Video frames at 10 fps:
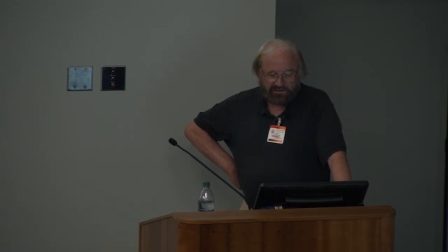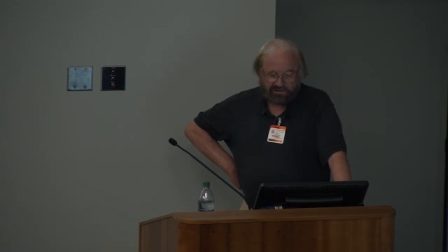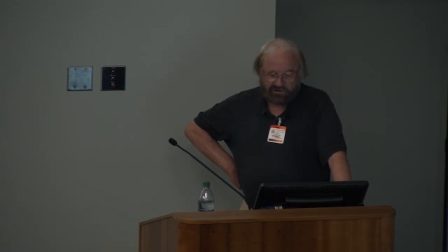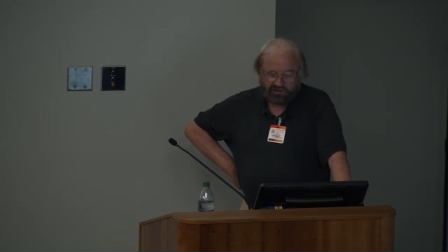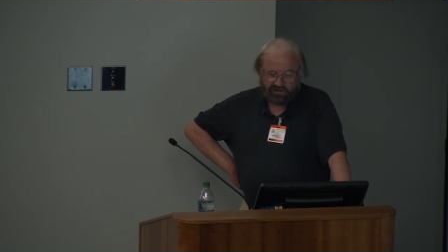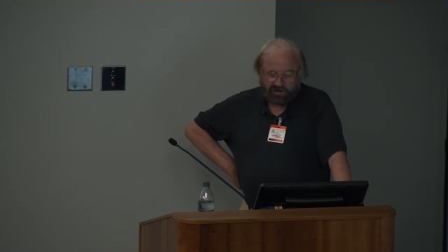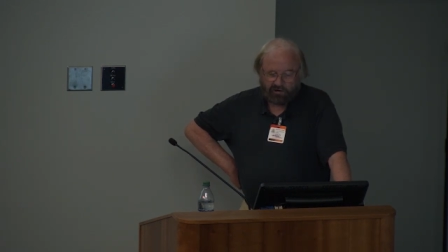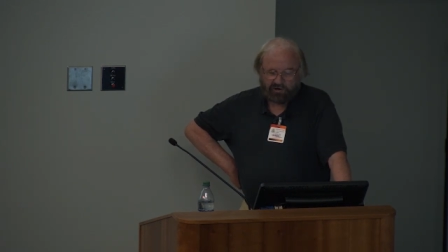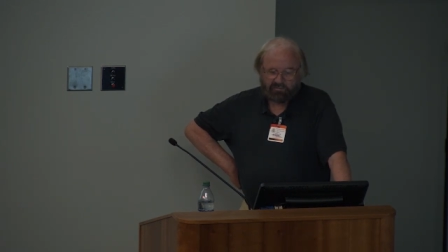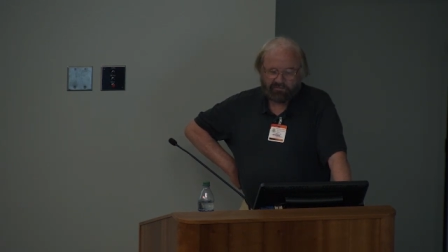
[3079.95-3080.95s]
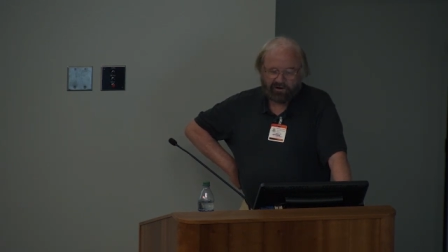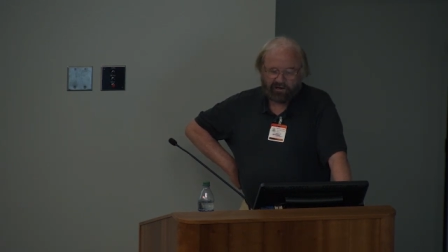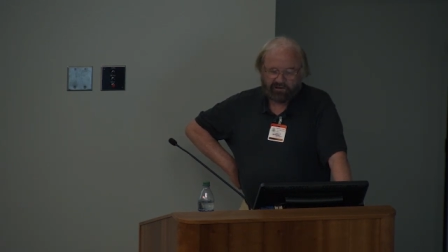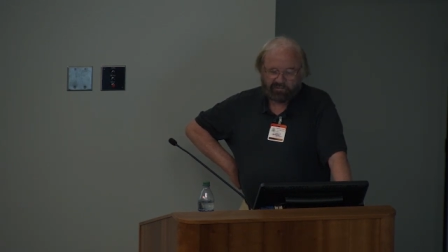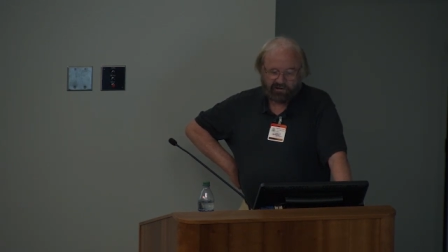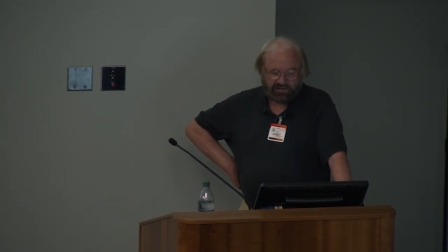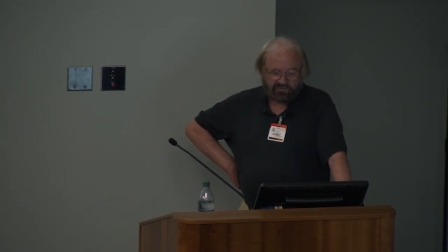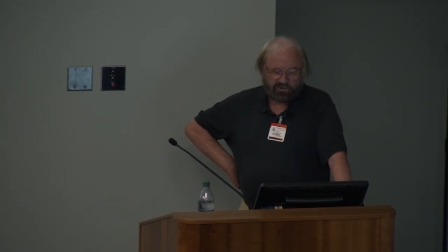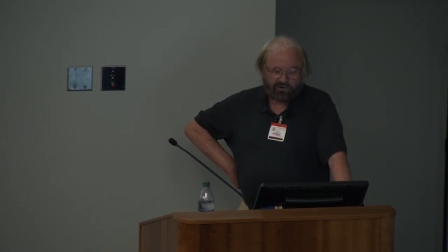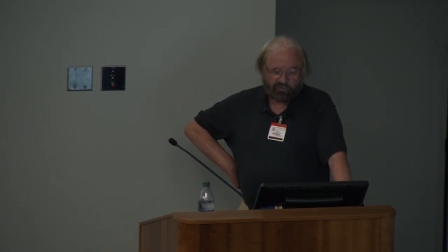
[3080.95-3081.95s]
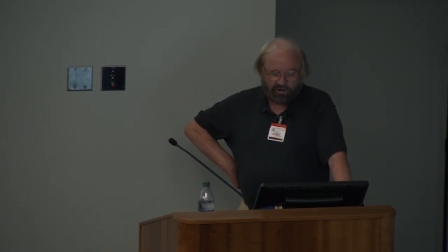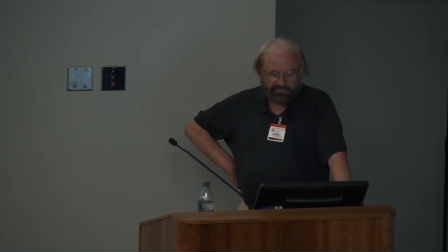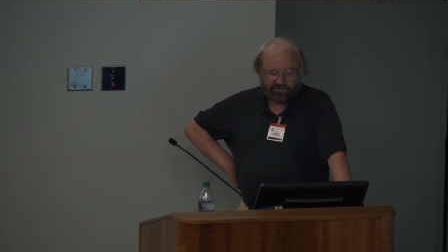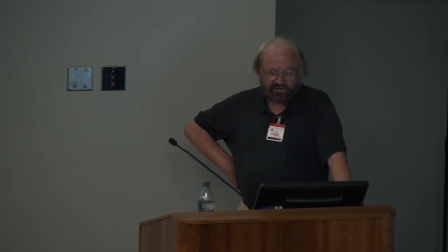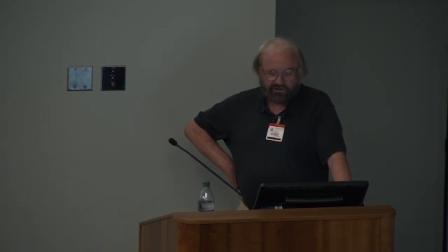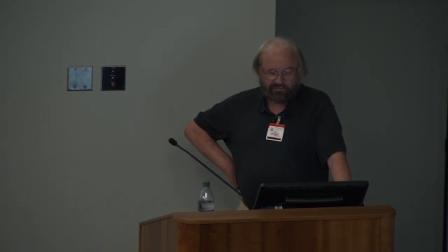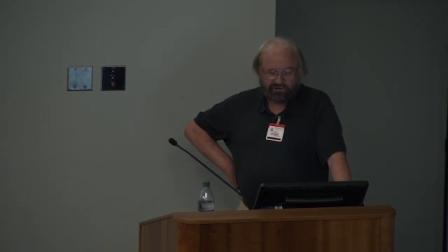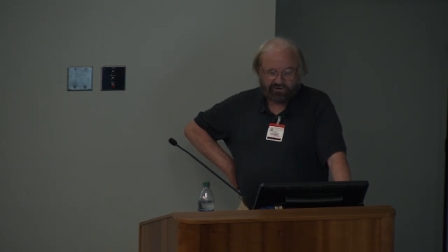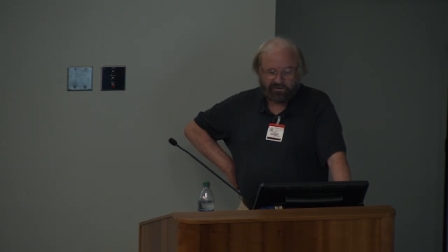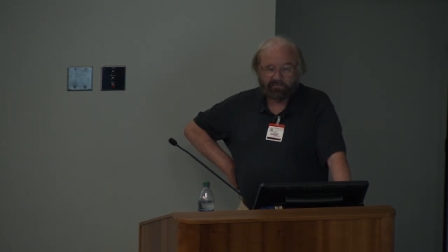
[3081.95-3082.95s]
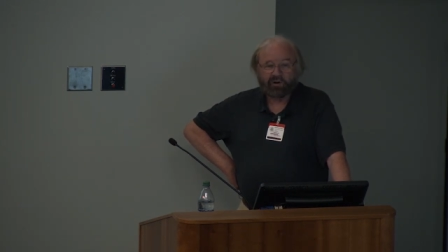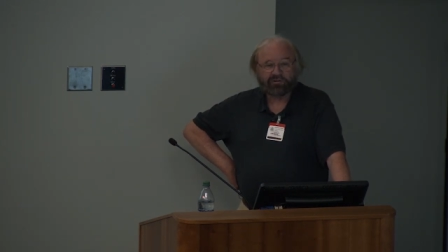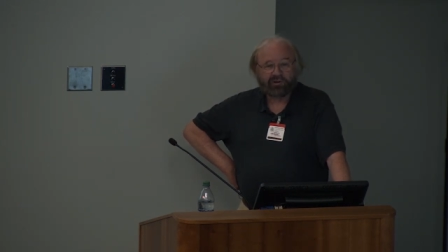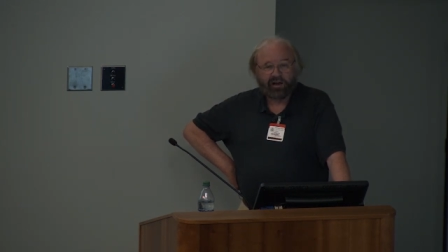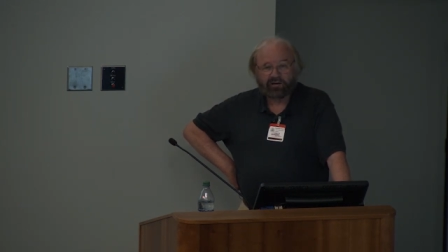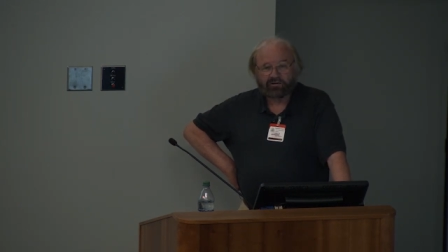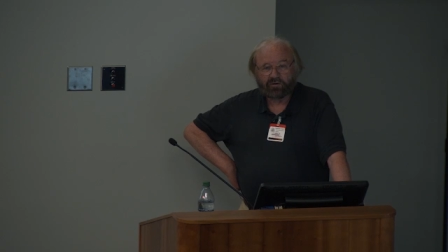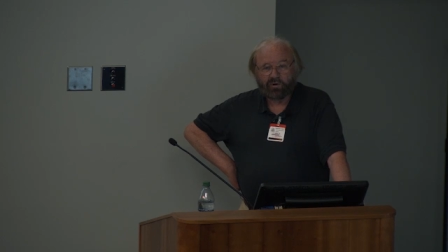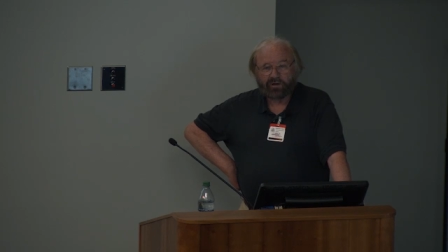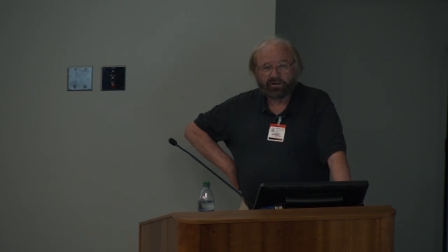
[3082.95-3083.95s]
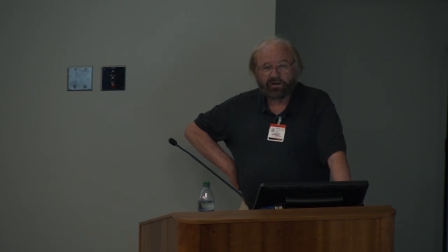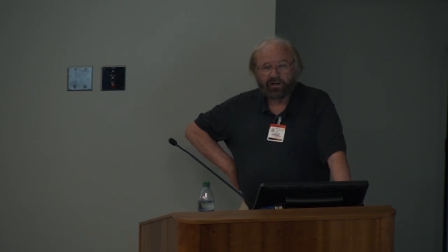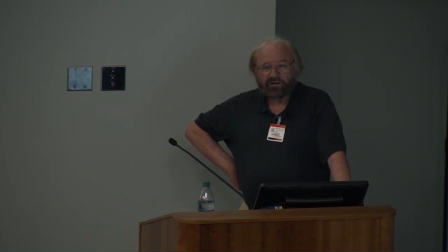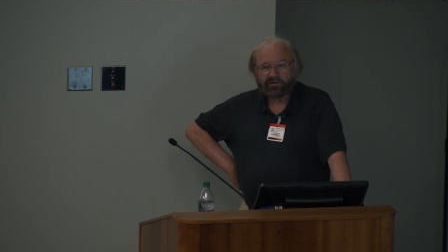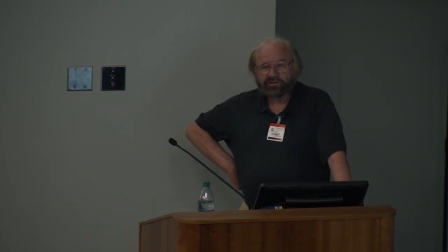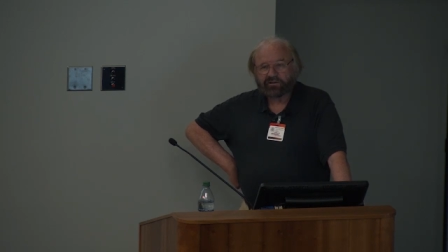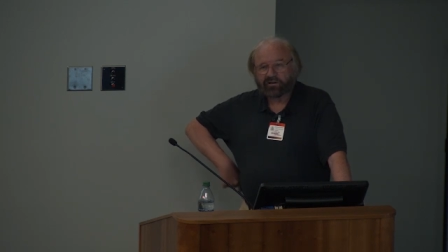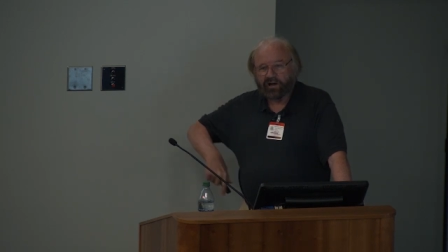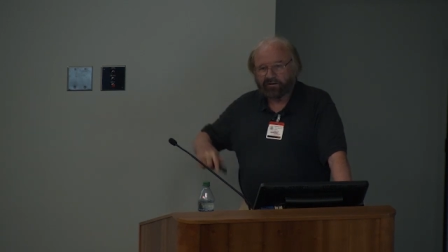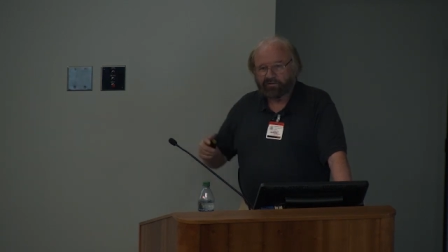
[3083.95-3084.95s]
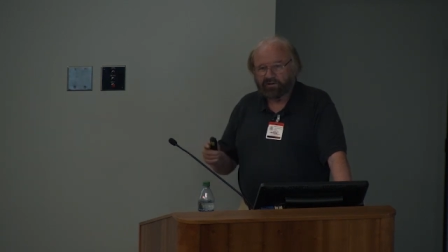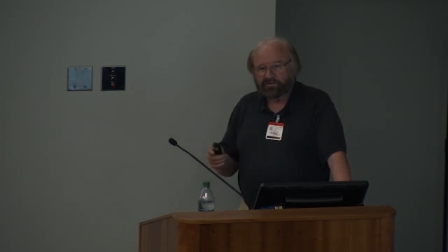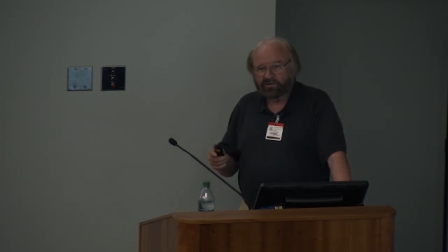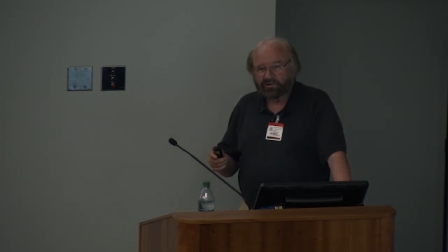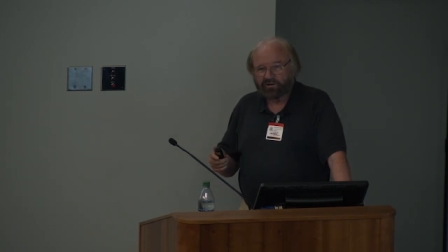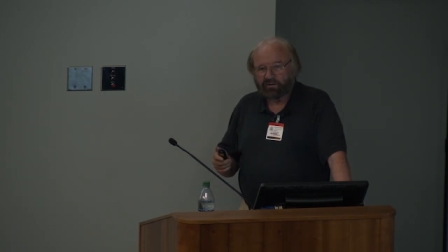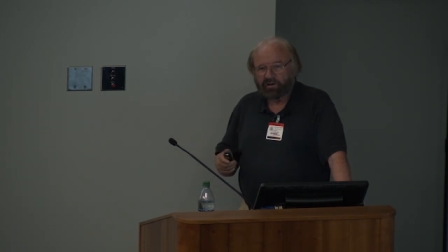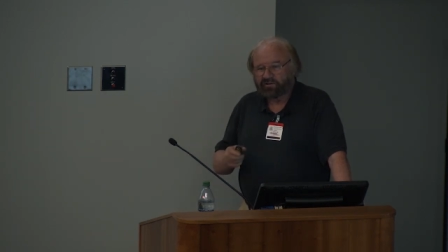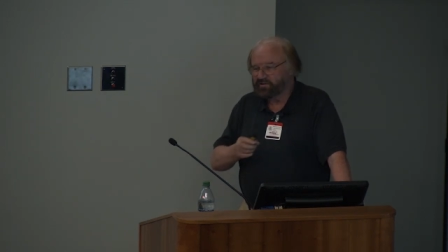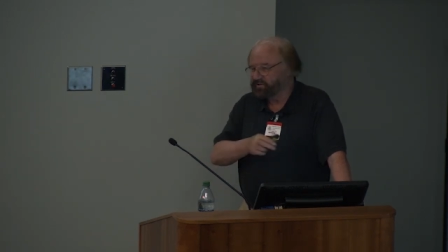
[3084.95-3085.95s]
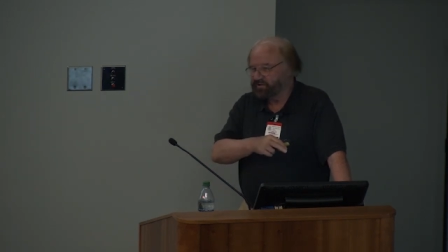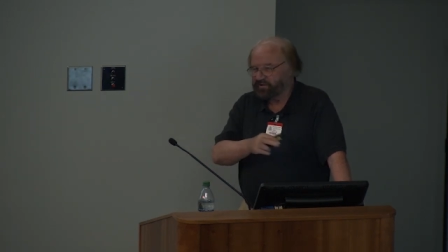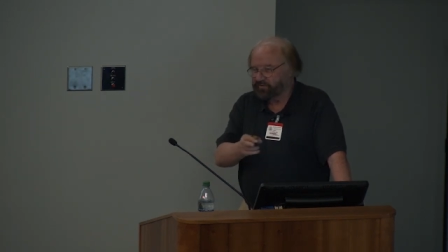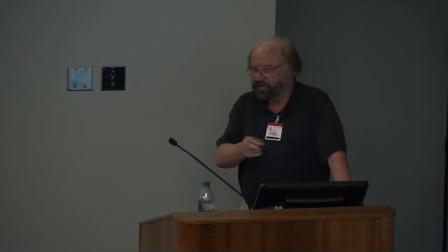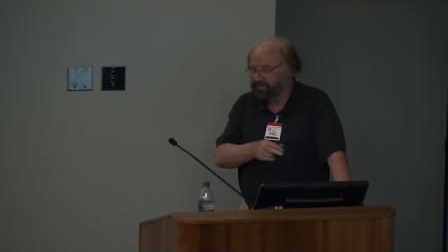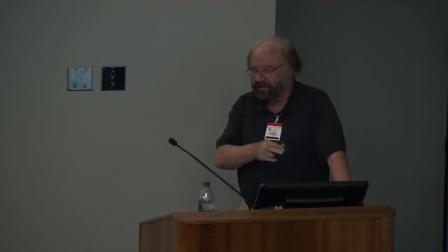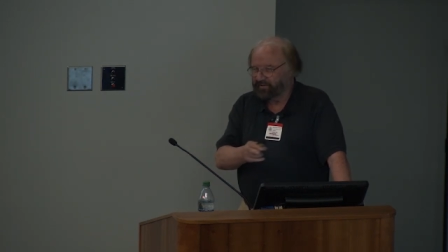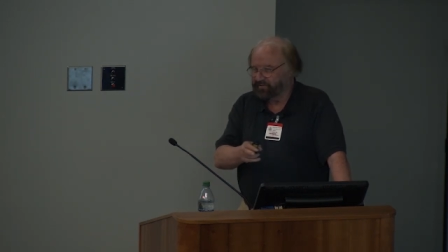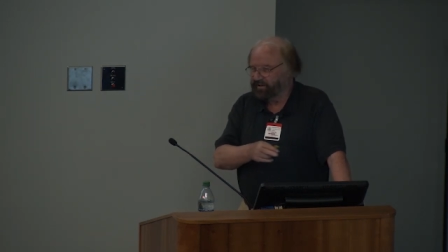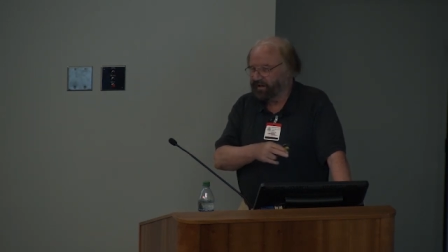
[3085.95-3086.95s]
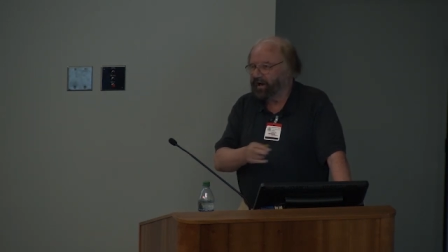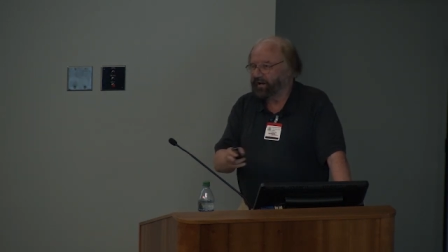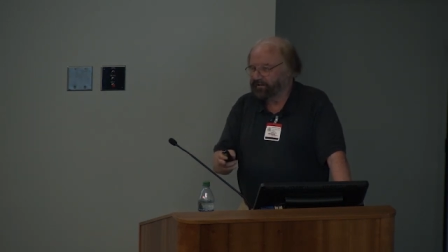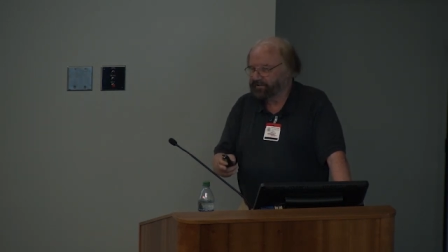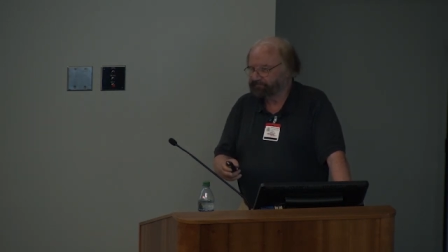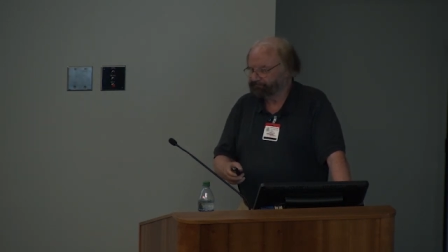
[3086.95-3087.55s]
So she could only provide the police with a rough description of him, not an accurate one. Do you see the kind of things we're doing? I mean, this is just three set three lines